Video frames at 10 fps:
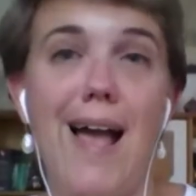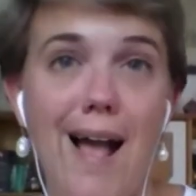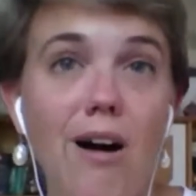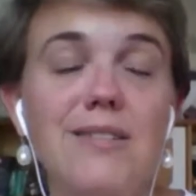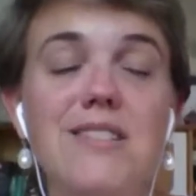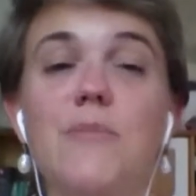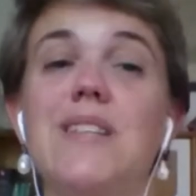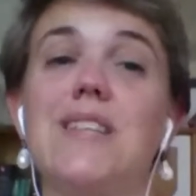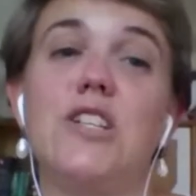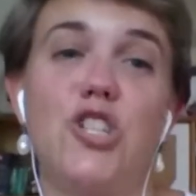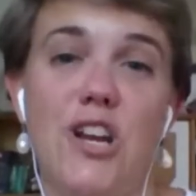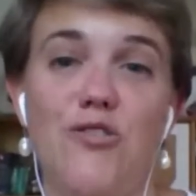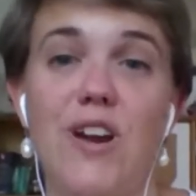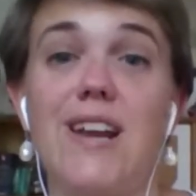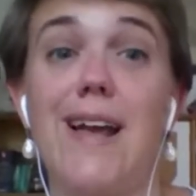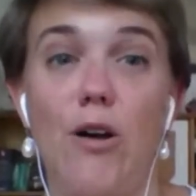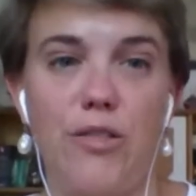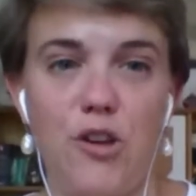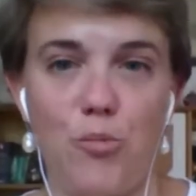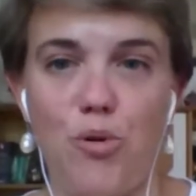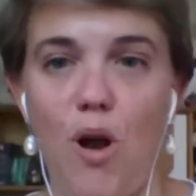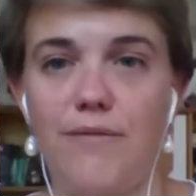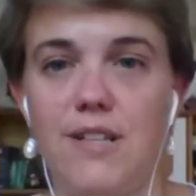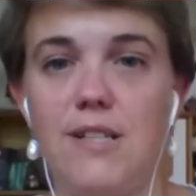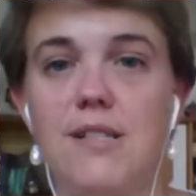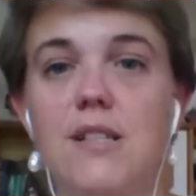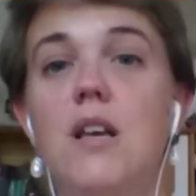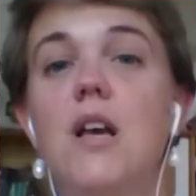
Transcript: ultimately generate healthier profits.